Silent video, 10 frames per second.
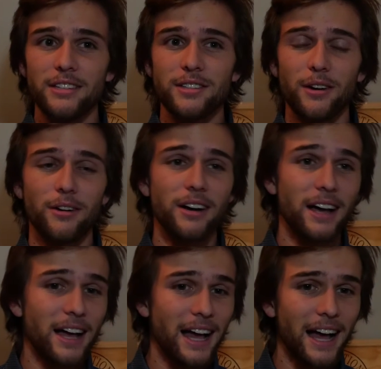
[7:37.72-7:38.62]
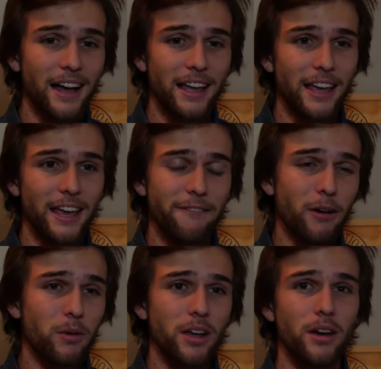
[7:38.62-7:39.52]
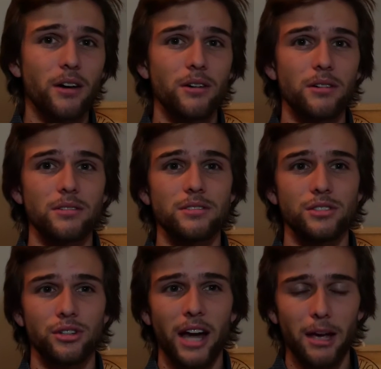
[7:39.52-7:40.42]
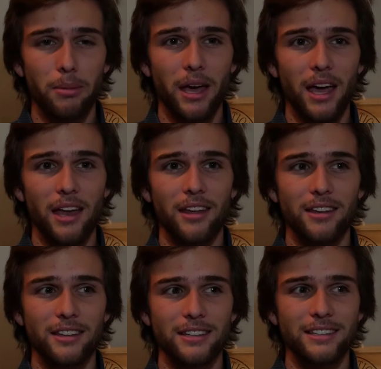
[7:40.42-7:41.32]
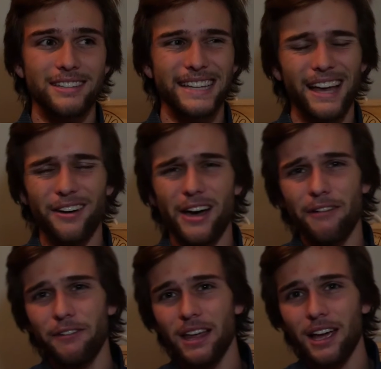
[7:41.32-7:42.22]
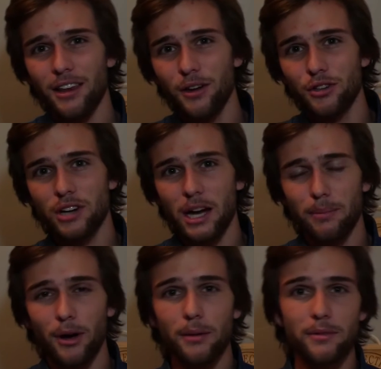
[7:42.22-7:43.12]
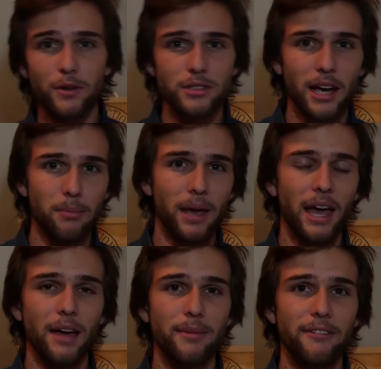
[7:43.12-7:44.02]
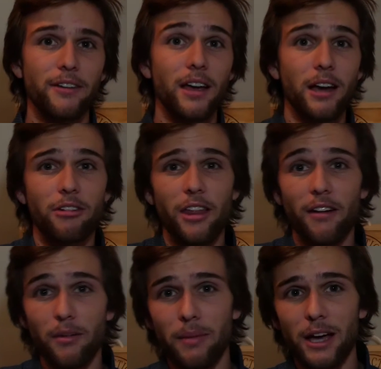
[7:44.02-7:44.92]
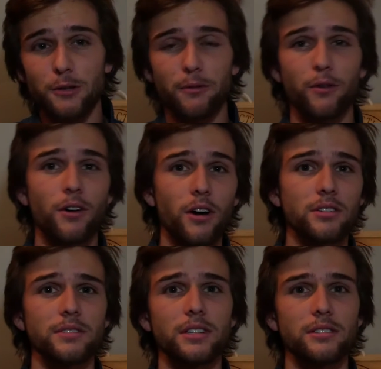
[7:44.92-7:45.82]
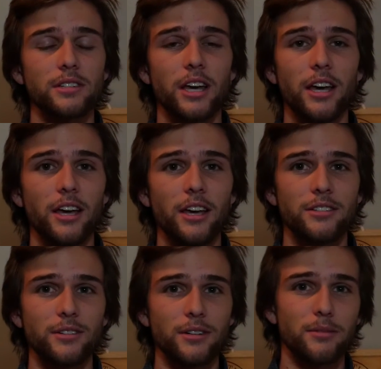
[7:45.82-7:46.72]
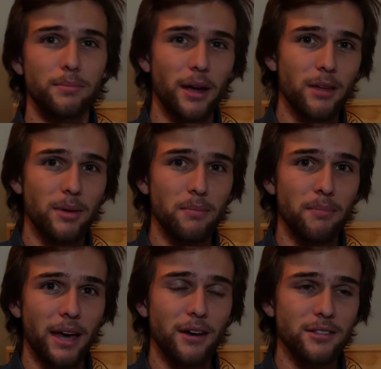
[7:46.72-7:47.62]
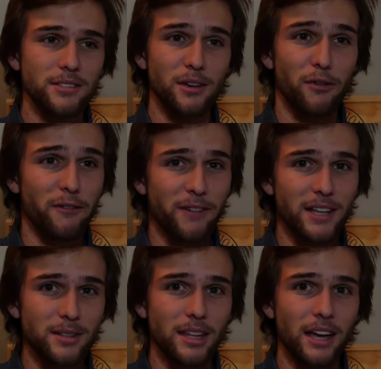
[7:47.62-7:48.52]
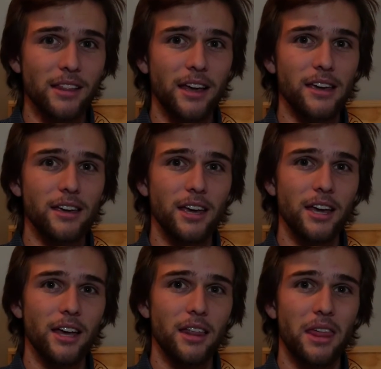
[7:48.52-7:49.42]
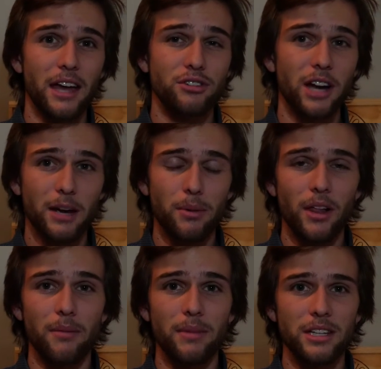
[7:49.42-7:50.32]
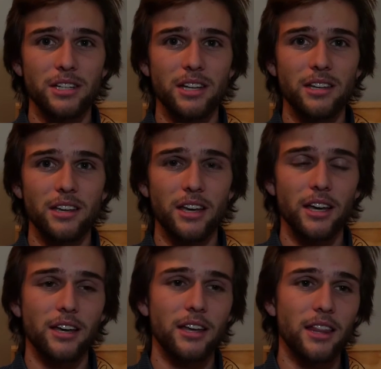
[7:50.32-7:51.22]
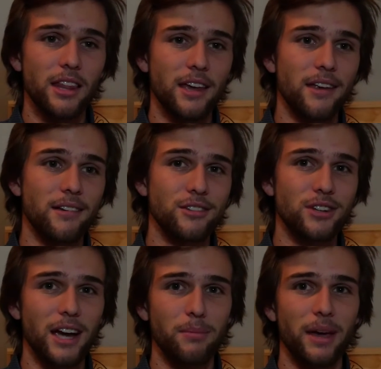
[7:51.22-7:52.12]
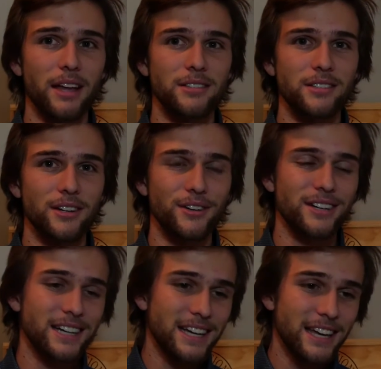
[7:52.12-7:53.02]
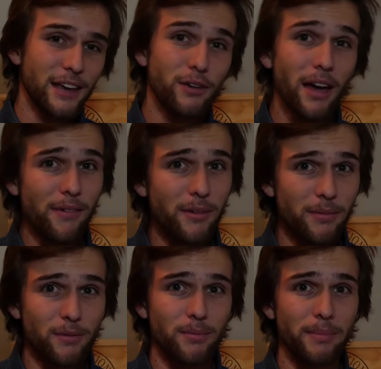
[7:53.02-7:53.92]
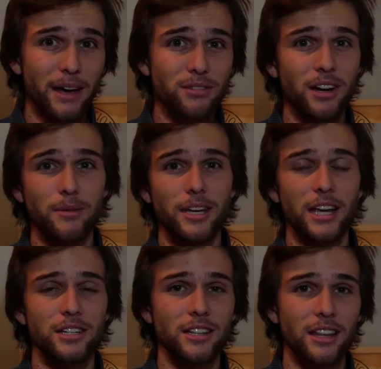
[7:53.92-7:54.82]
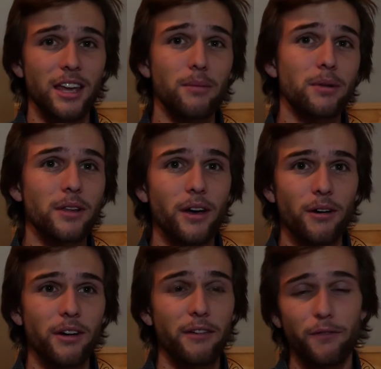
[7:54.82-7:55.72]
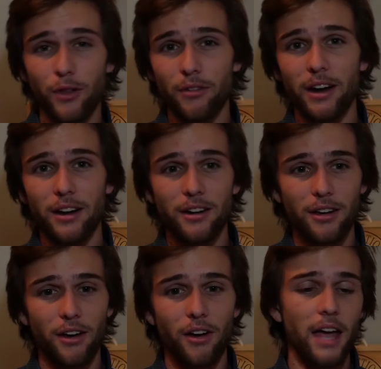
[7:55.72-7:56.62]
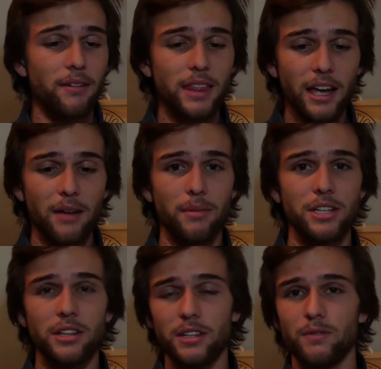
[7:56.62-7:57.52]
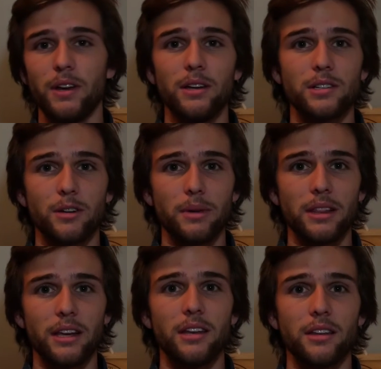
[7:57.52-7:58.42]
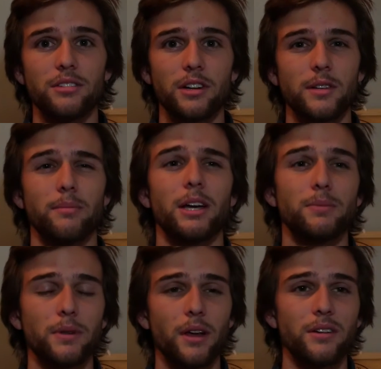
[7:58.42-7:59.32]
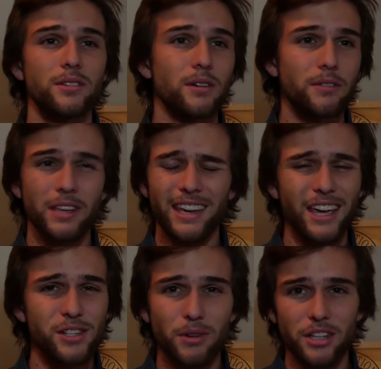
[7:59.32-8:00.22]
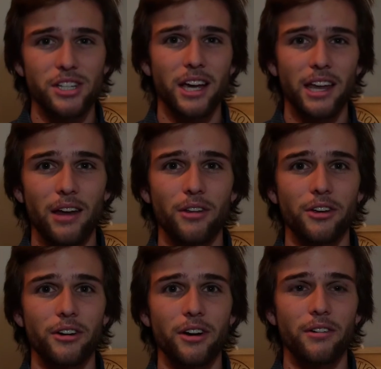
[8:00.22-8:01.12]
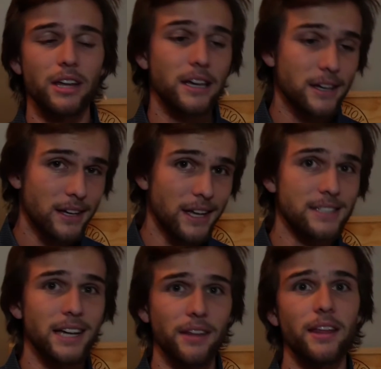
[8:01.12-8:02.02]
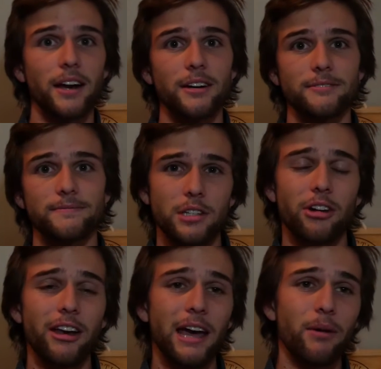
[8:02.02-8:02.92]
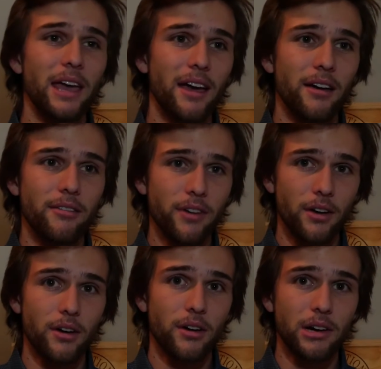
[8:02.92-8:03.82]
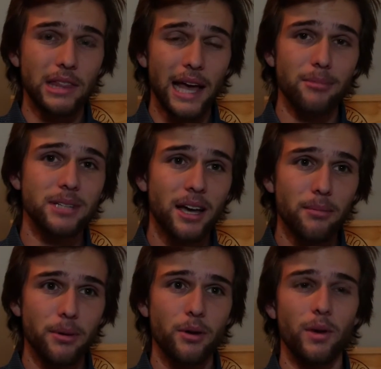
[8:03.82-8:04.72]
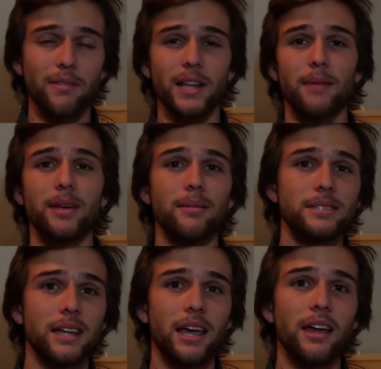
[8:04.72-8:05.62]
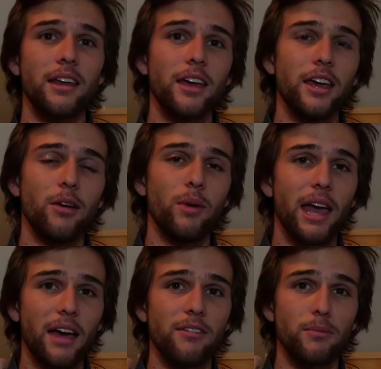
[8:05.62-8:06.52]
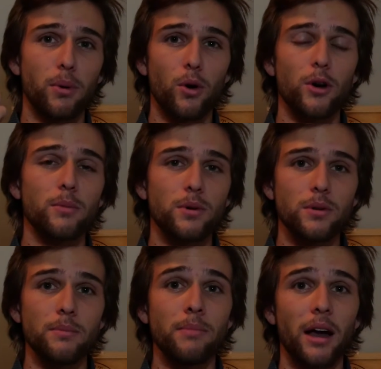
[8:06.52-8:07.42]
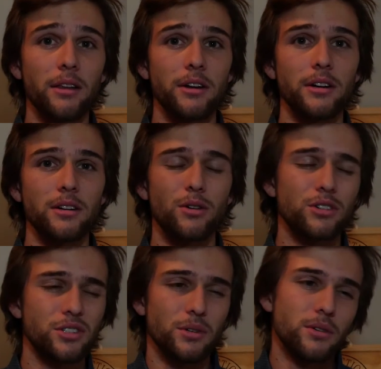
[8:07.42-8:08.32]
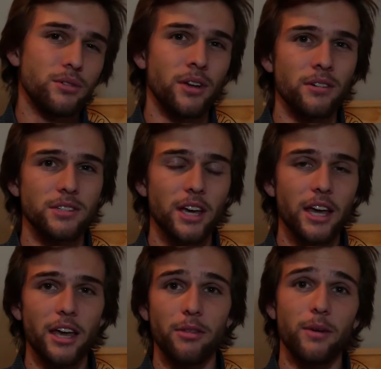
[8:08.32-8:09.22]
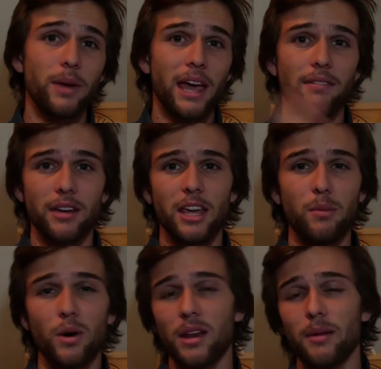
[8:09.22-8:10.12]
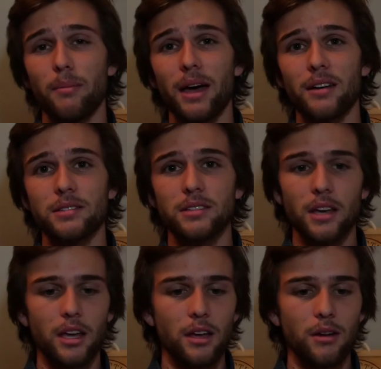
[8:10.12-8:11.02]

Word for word: So if I were to go trackpad, I don't know, I feel like I'd go trackball before trackpad, but I feel like I'd rather have a mouse before all of those. So it'd probably be mouse if I find something I like, that trackball I mentioned, and then trackpad. So if you have a mouse recommendation, link it below. And for the record, everything I mentioned in this video is going to be linked in the description box below. So if, in case you want to it out on your own, it's down there. So right now we have our laptop, we have a laptop stand, and we have a portable monitor or two, who knows. And then we have a keyboard and a mouse.